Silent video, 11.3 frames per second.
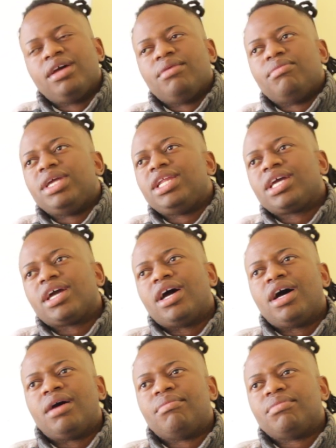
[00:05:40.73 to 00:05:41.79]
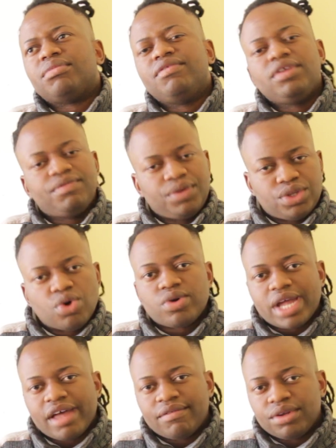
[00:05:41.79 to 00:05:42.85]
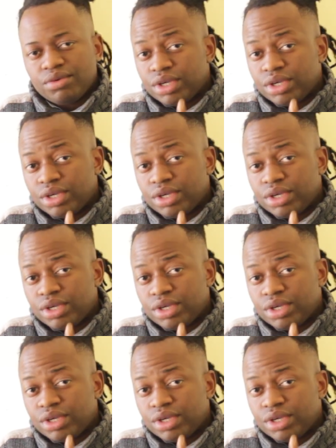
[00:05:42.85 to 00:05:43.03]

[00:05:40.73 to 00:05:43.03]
Meaning, even if we don't have it,